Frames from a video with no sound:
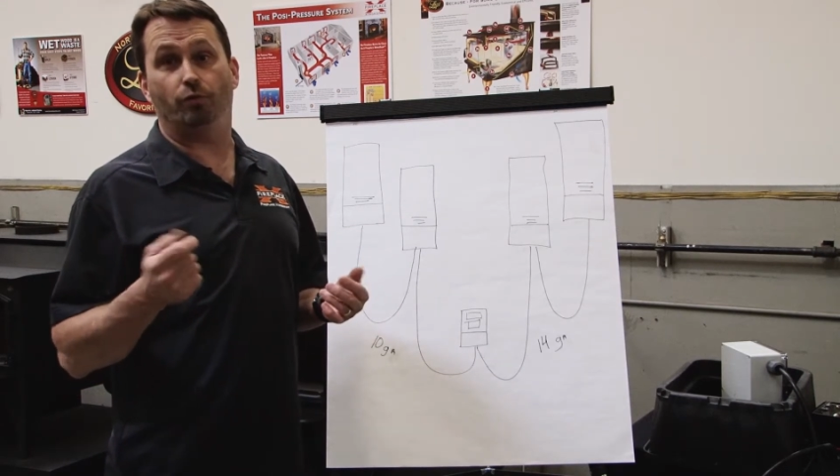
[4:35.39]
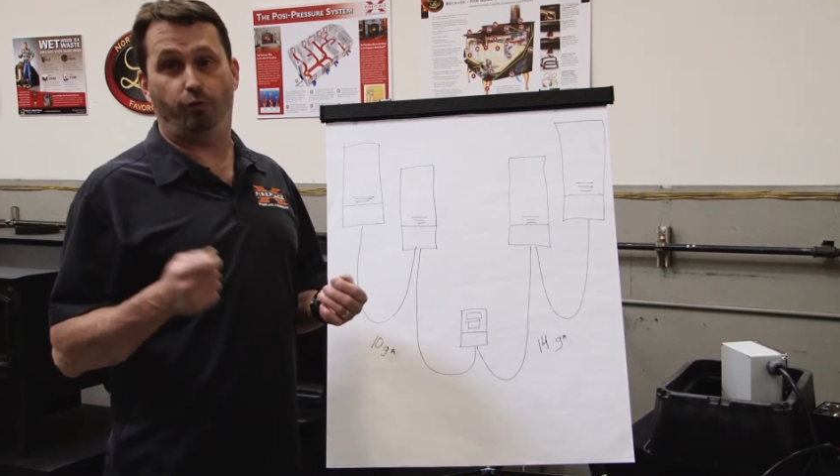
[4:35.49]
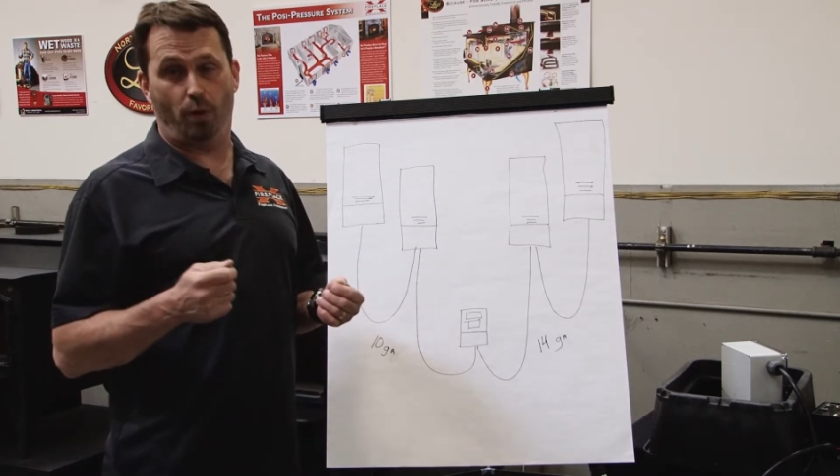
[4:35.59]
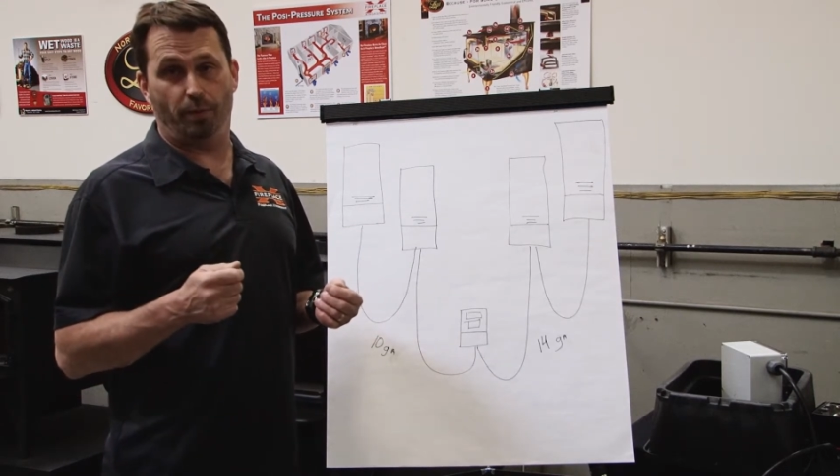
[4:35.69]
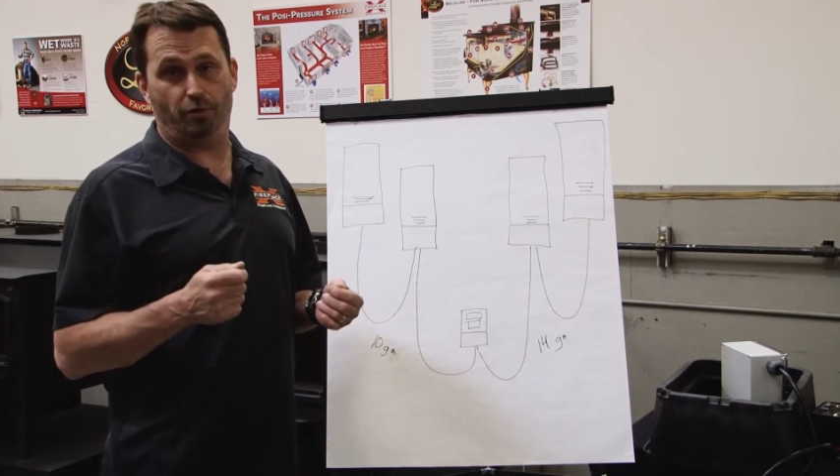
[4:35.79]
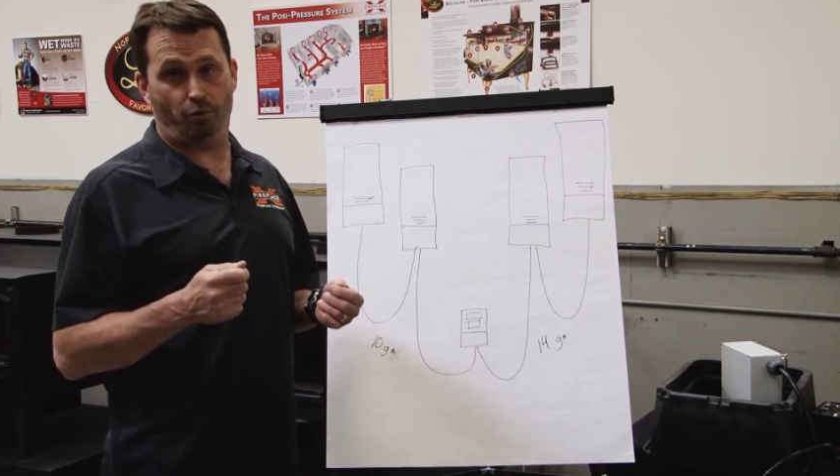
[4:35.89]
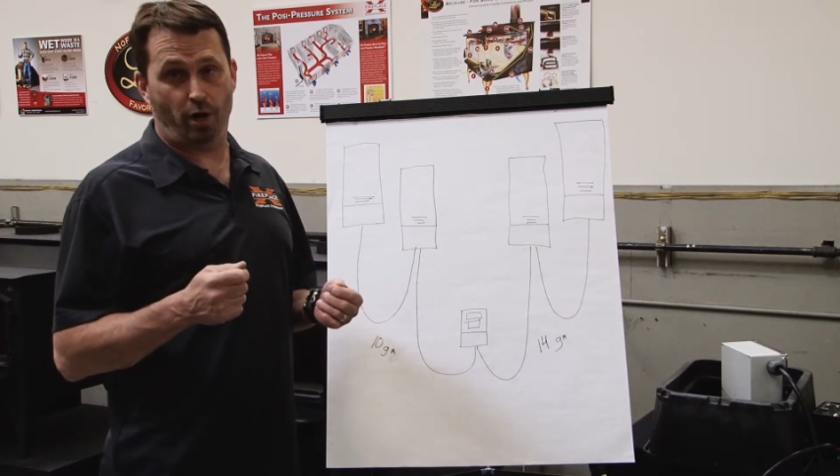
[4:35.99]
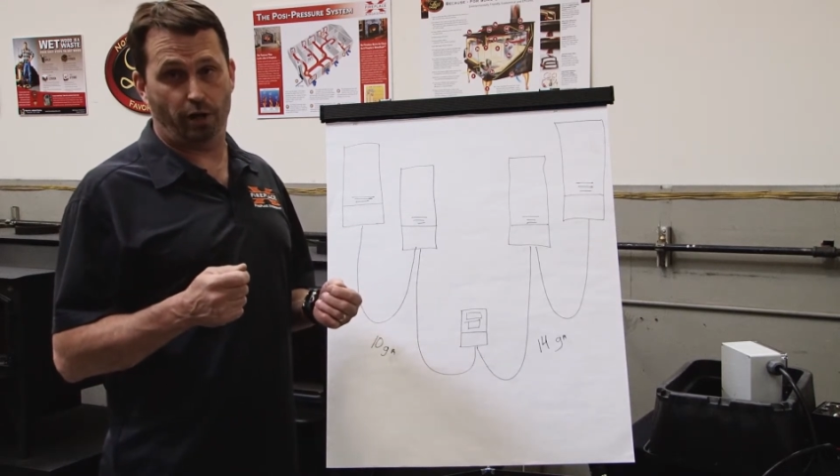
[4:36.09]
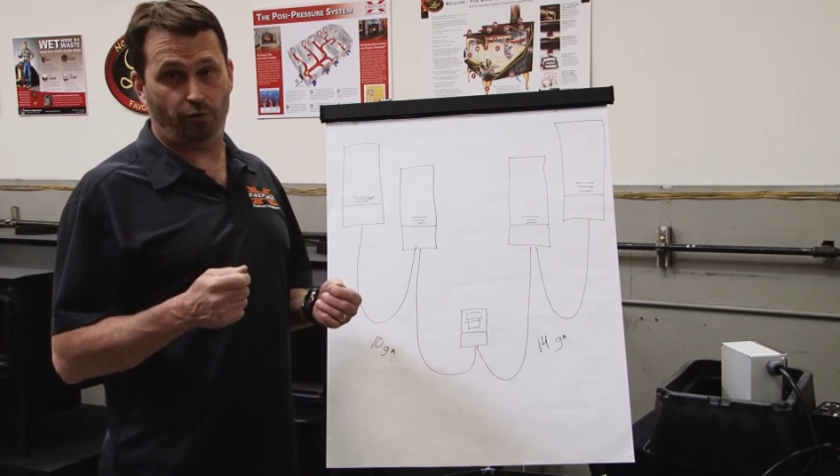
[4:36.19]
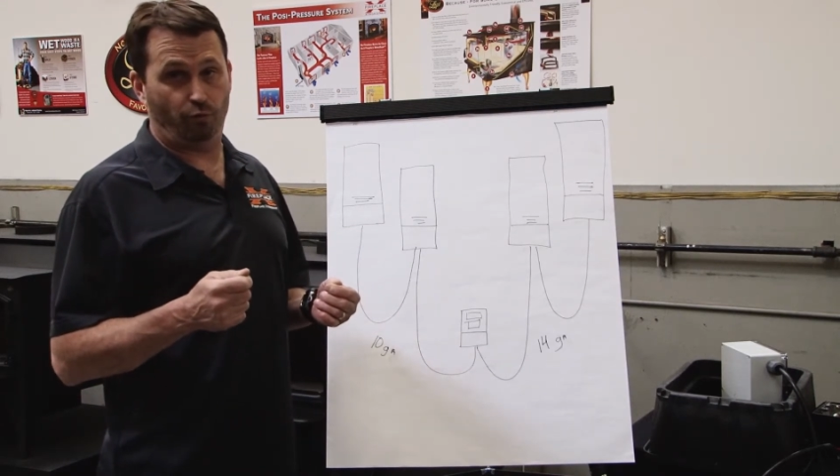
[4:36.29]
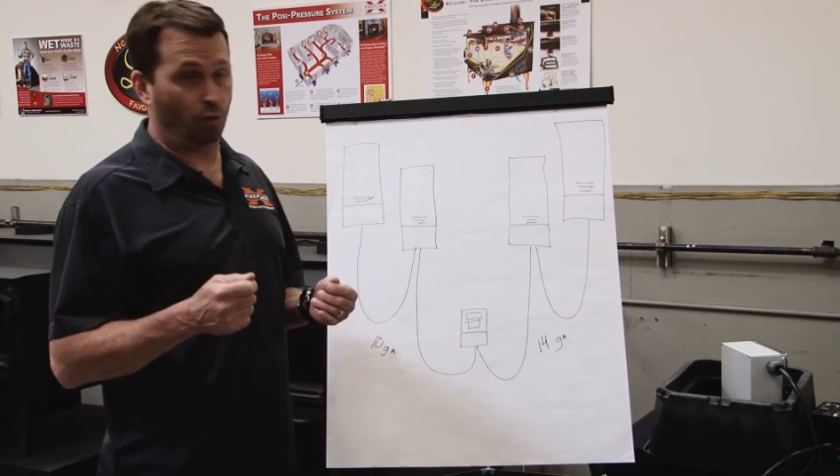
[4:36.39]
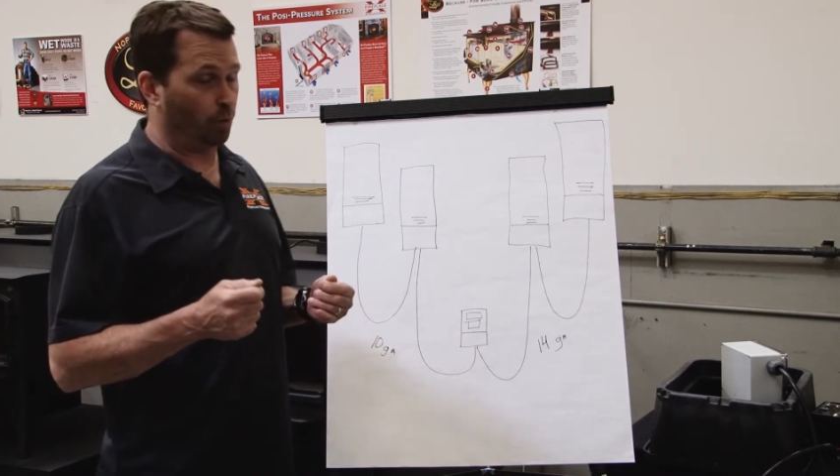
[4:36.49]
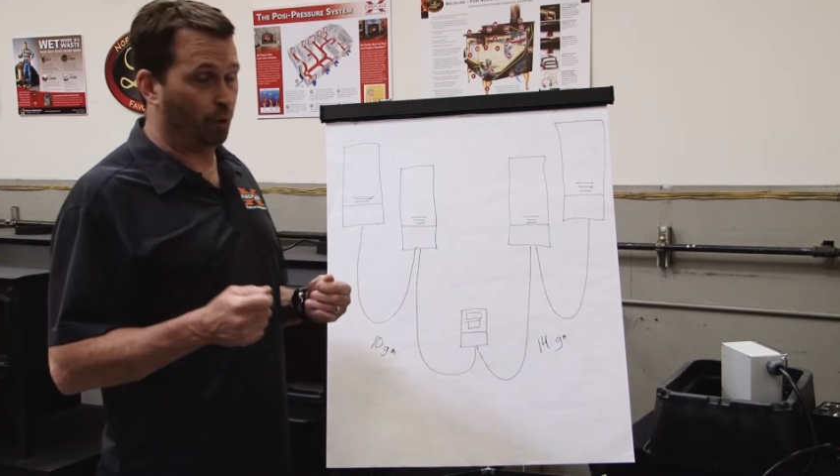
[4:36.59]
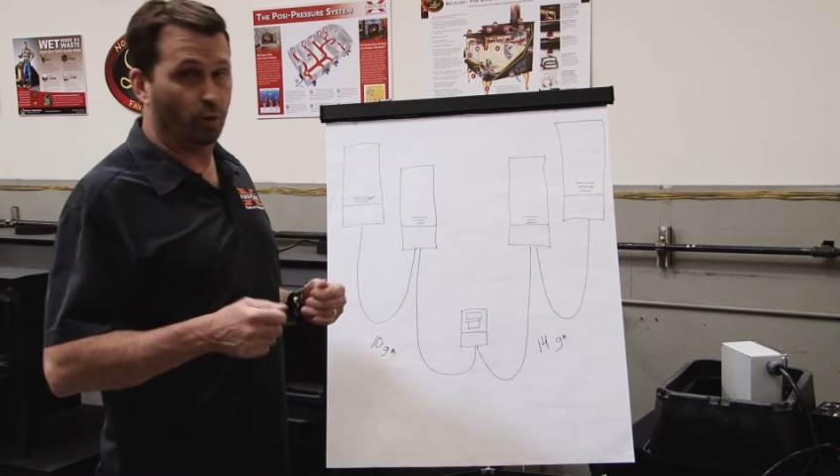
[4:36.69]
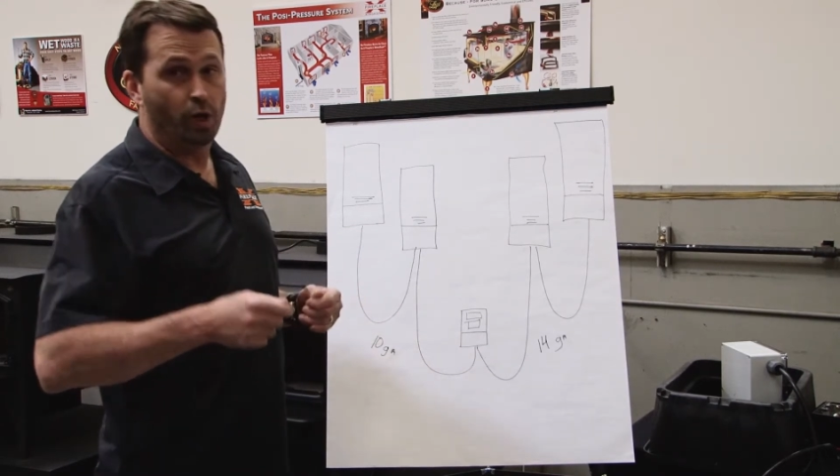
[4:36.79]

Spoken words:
from the transformer.